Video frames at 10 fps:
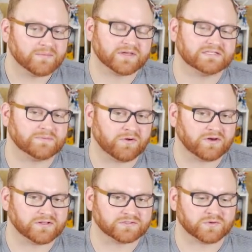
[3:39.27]
because the
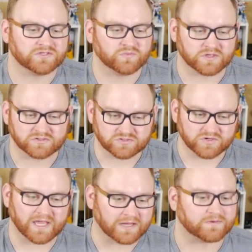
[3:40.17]
opponent is going to want to
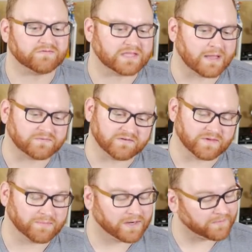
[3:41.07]
try and get rid of the Captivating
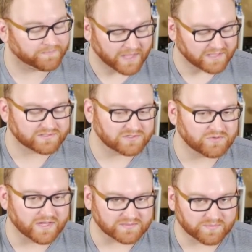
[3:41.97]
Vampire as
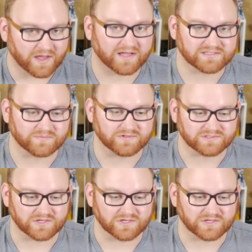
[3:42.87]
soon as possible.